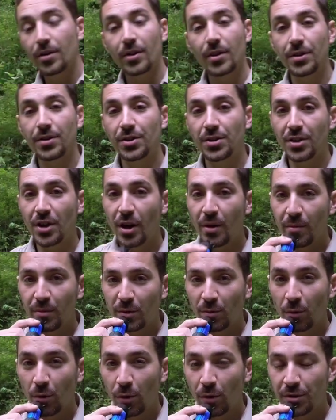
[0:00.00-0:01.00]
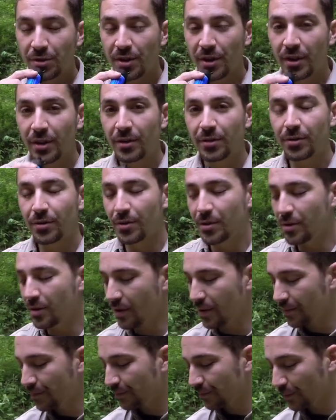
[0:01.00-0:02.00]
consumed water through,
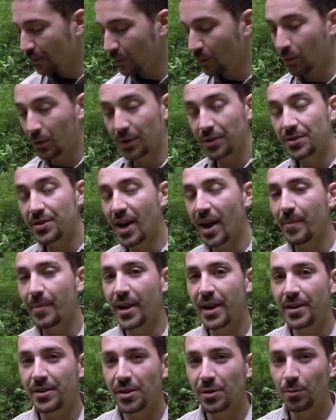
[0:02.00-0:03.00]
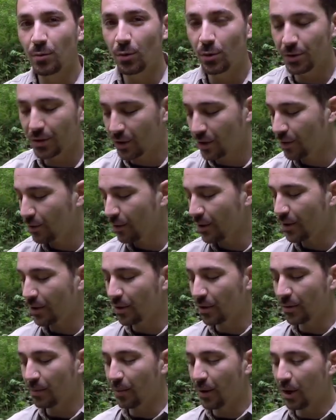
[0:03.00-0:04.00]
or contaminated water through
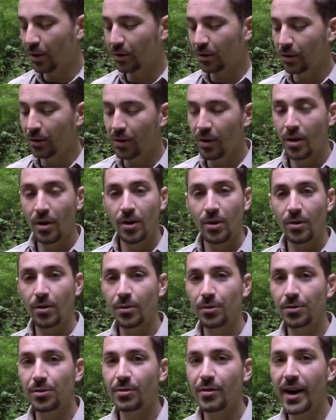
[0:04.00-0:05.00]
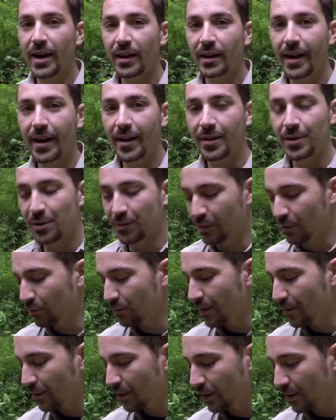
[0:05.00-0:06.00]
either the bottle or directly out of a
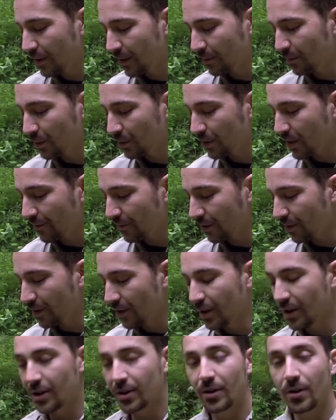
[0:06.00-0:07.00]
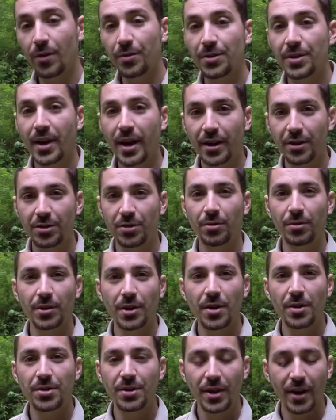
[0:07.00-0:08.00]
river, in whichever context you're
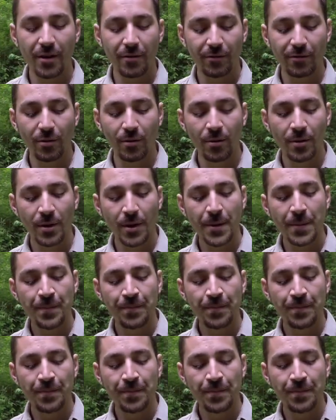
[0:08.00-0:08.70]
using it for,